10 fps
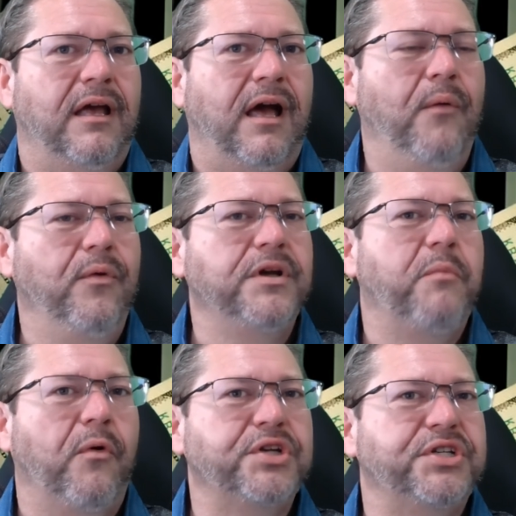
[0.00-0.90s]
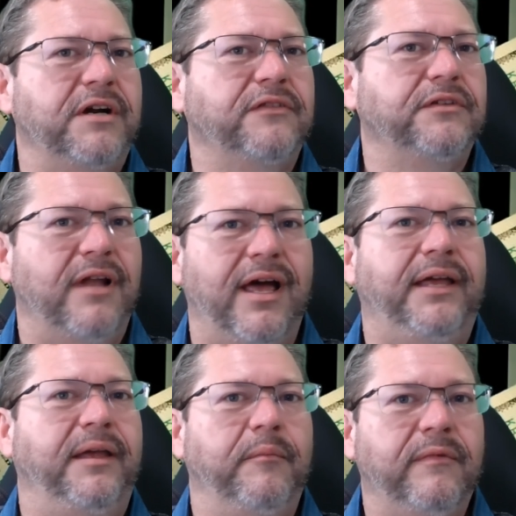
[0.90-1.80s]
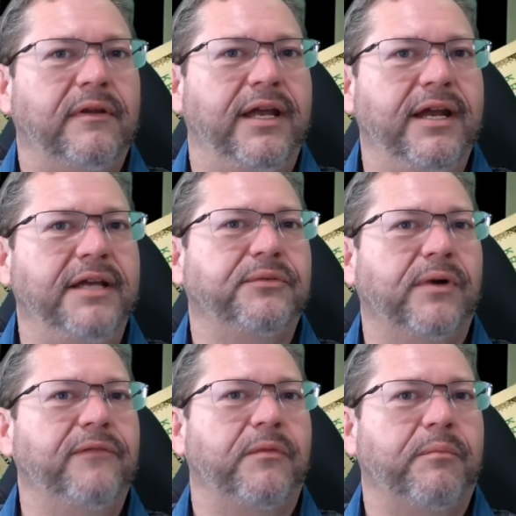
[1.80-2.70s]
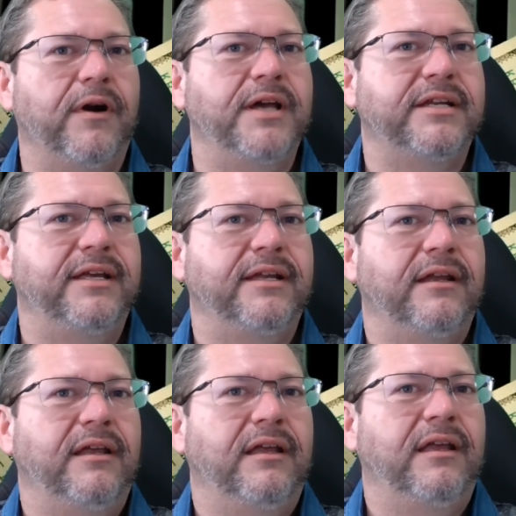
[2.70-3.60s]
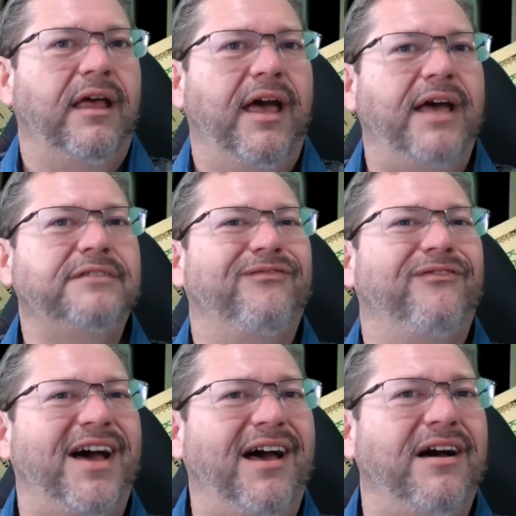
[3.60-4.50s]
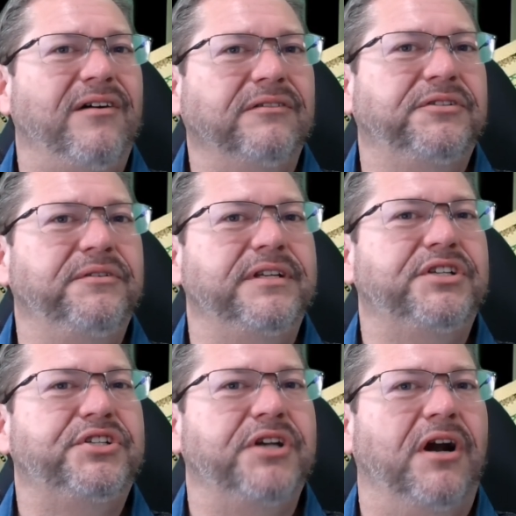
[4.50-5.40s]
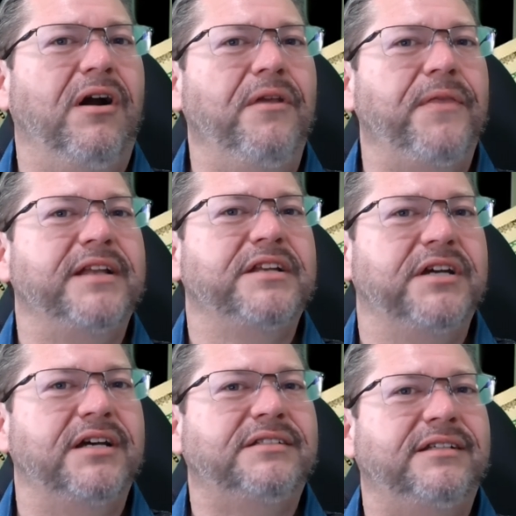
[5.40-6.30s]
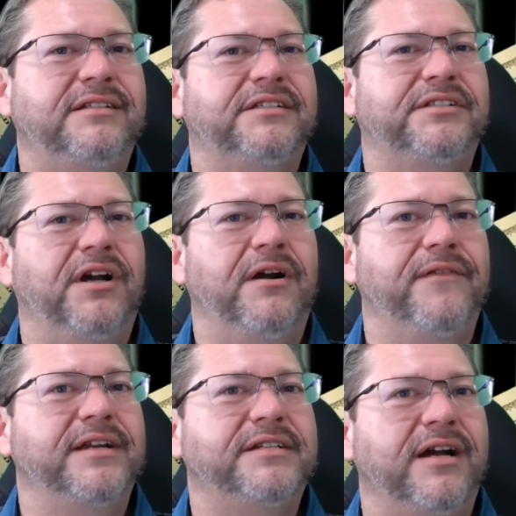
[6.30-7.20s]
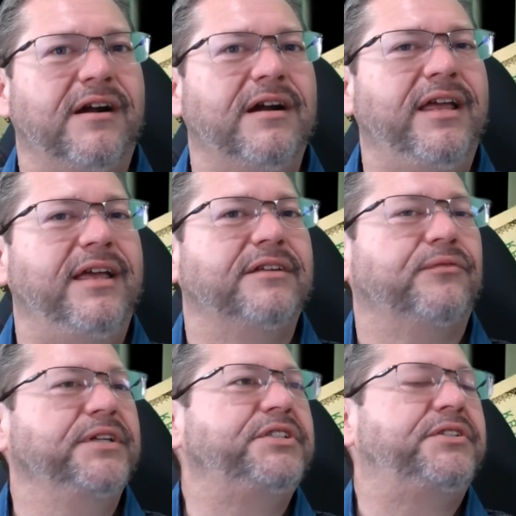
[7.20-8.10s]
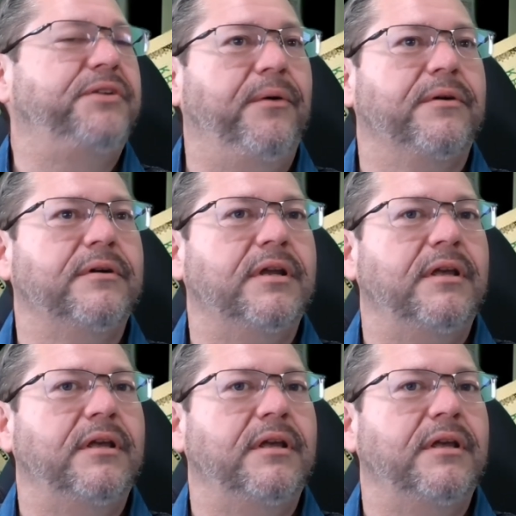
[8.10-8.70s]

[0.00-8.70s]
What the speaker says: I wish more sheriffs was like him. He needs to run for president. Has vowed to ensure that justice is served and integrity is restored.